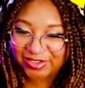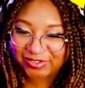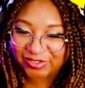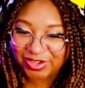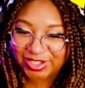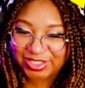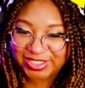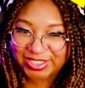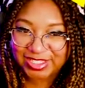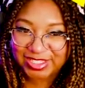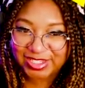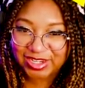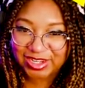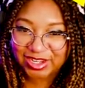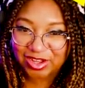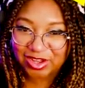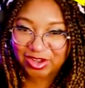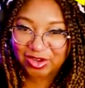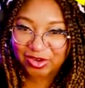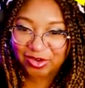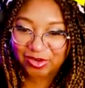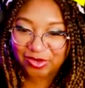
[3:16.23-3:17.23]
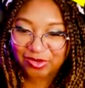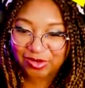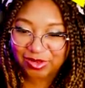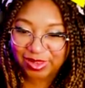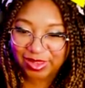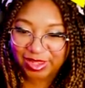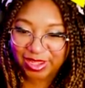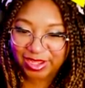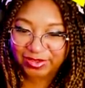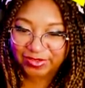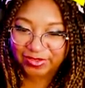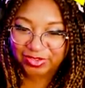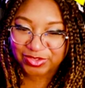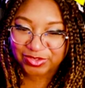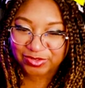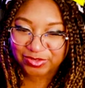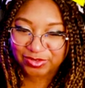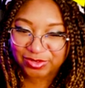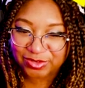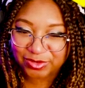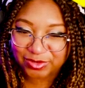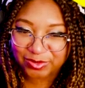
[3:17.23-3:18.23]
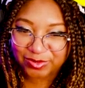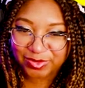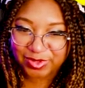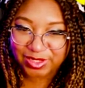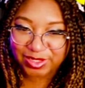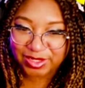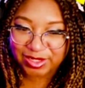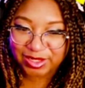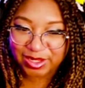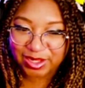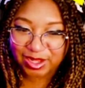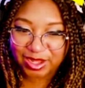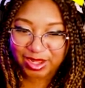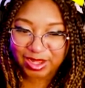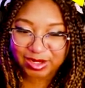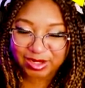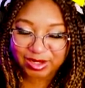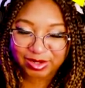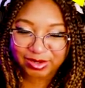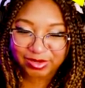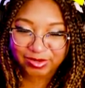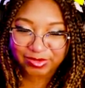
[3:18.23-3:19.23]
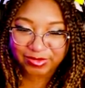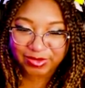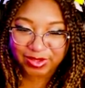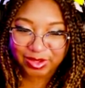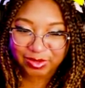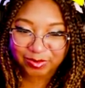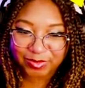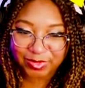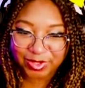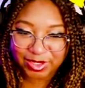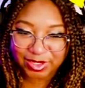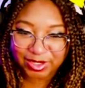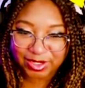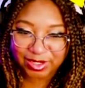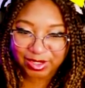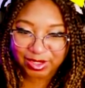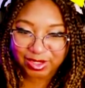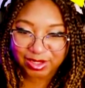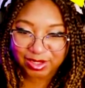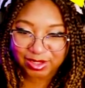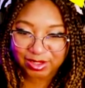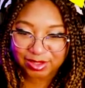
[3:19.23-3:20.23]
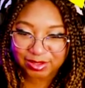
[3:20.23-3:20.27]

Wasted a whole life shroom and God knows how many